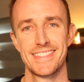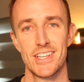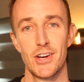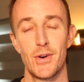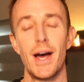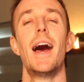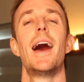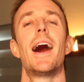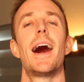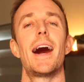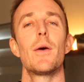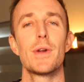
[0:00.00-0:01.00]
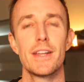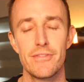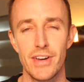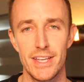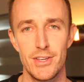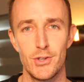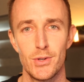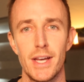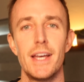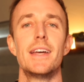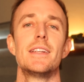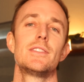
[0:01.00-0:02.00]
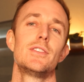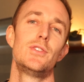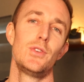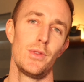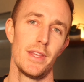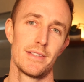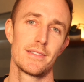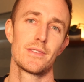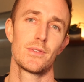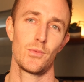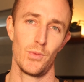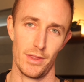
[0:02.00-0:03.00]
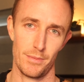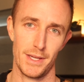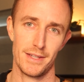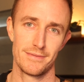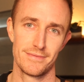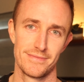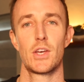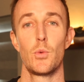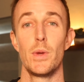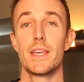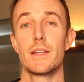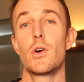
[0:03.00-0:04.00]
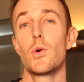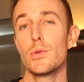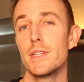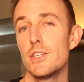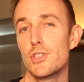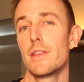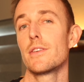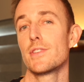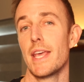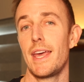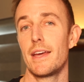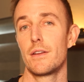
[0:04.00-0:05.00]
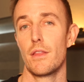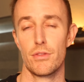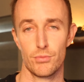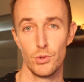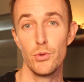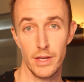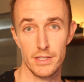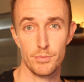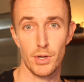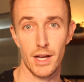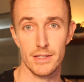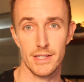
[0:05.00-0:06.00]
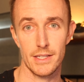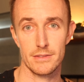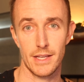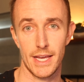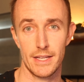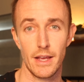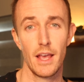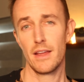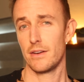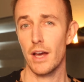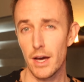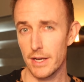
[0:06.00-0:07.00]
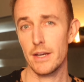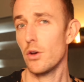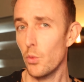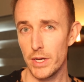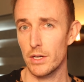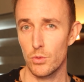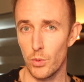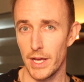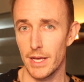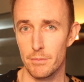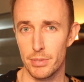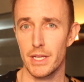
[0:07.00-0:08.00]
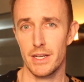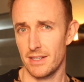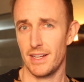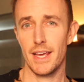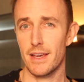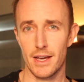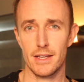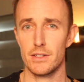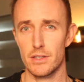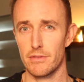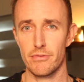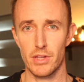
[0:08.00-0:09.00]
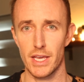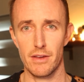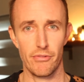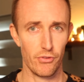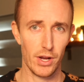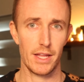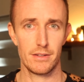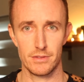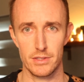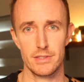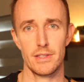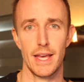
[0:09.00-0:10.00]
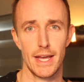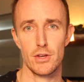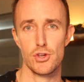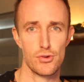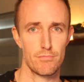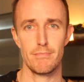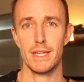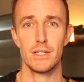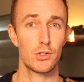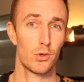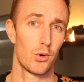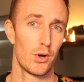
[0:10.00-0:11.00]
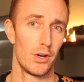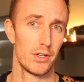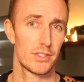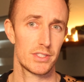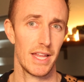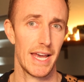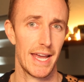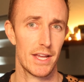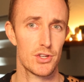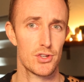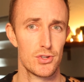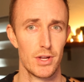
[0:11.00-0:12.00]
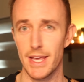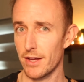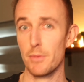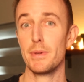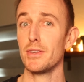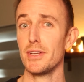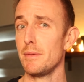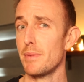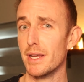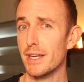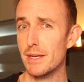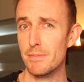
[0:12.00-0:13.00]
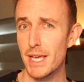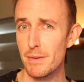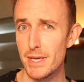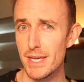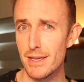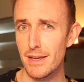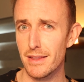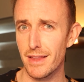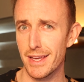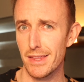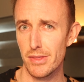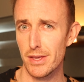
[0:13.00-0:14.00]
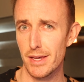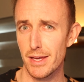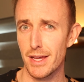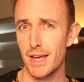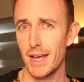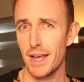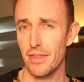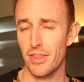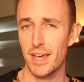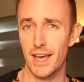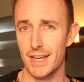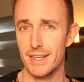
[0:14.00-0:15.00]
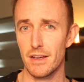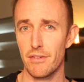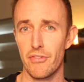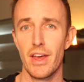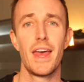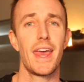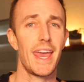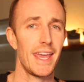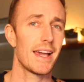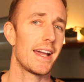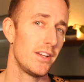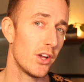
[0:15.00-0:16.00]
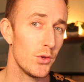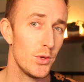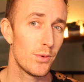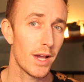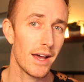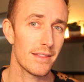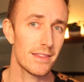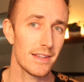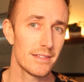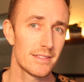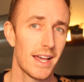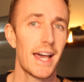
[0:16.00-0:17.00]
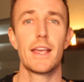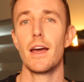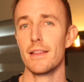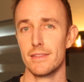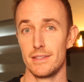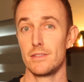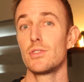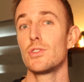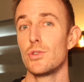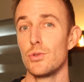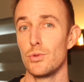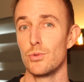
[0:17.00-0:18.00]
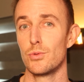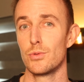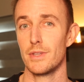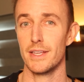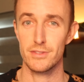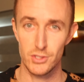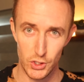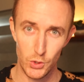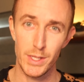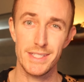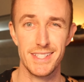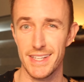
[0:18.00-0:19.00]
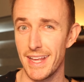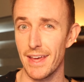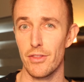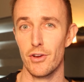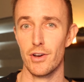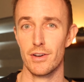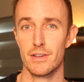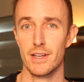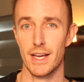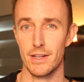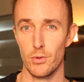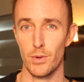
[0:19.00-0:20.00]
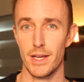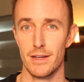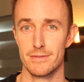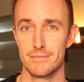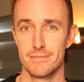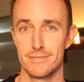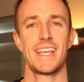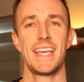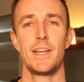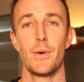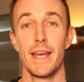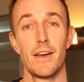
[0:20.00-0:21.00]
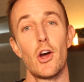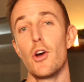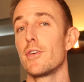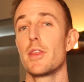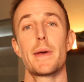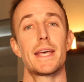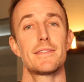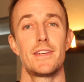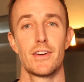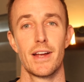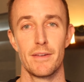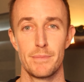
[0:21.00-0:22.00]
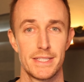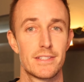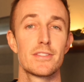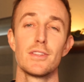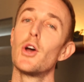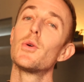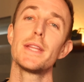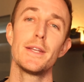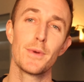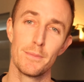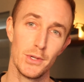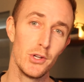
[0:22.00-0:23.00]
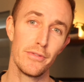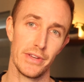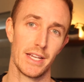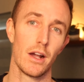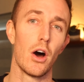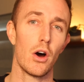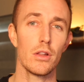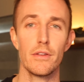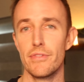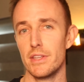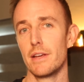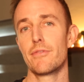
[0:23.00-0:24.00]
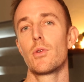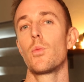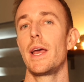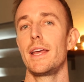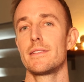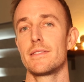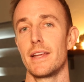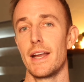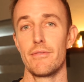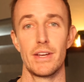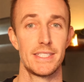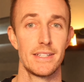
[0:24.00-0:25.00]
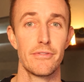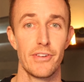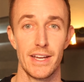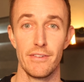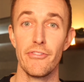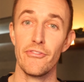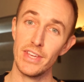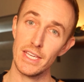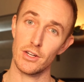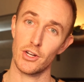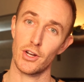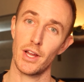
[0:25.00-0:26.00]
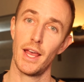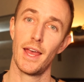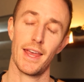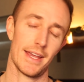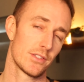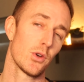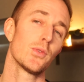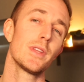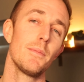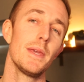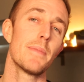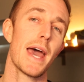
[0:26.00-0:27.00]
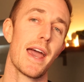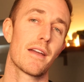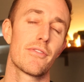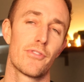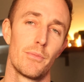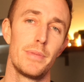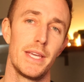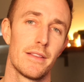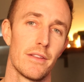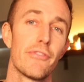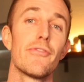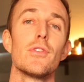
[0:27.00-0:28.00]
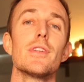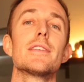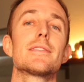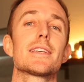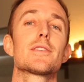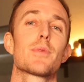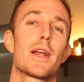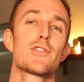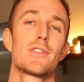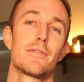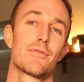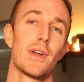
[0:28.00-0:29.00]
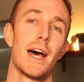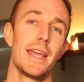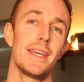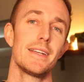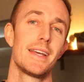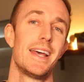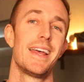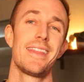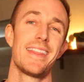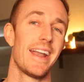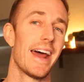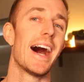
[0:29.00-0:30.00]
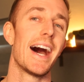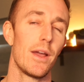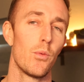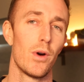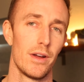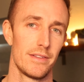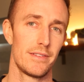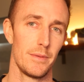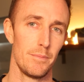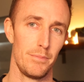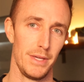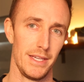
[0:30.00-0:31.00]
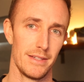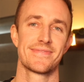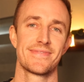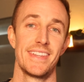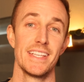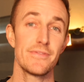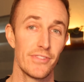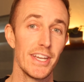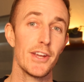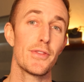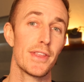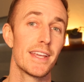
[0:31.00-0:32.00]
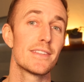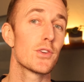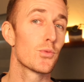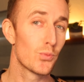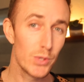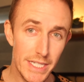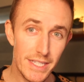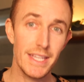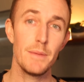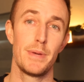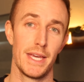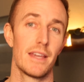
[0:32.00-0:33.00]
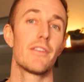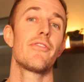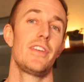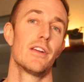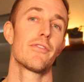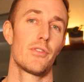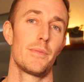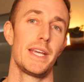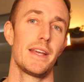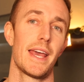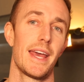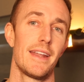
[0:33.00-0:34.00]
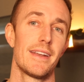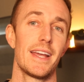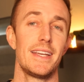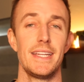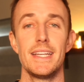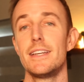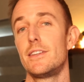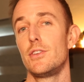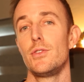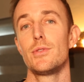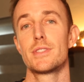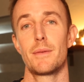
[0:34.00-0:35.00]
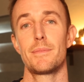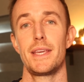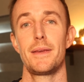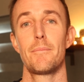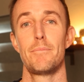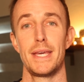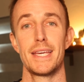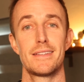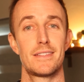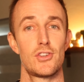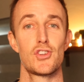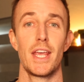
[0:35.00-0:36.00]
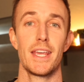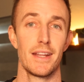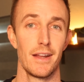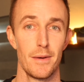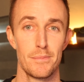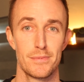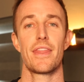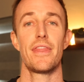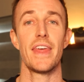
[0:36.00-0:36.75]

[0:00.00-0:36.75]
So I want to invite you to do this with me. We can hold each other's hand through this process, and not in a weird way, but in a kind of like friend slash mentor slash accountability buddy, maybe? Like the the kind of, hey, I know you got this. I got this too. Let's do it together kind of way. Anyway, over the past year, I've been slowly removing all of the different ways that I've identified fear as holding me back from being the fullest expression of Ryan that I want to be. This video thing is a really big fear for me, and I needed to do something big to shake it up.